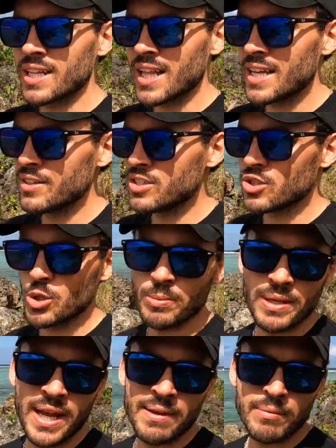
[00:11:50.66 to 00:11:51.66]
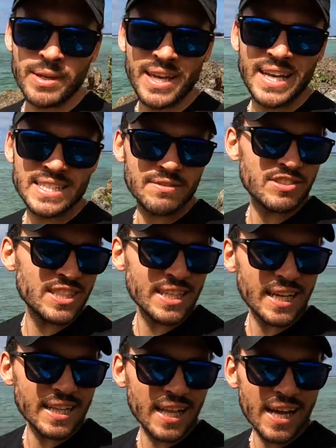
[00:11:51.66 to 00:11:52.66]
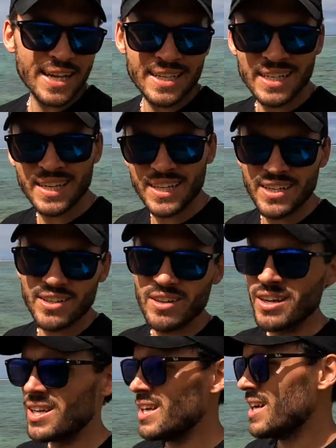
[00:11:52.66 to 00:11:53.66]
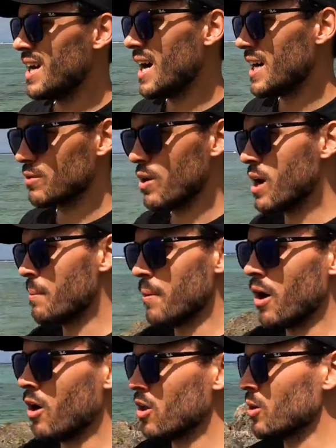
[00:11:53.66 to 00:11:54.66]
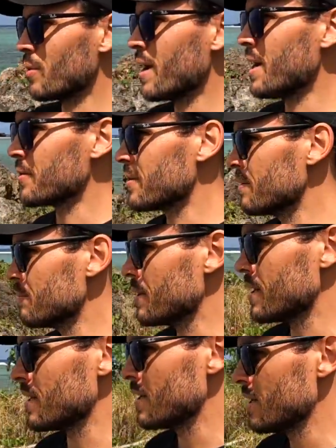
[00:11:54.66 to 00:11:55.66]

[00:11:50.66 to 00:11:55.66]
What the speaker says: and a lot of good scuba diving, as I've seen online here on Guam all around. But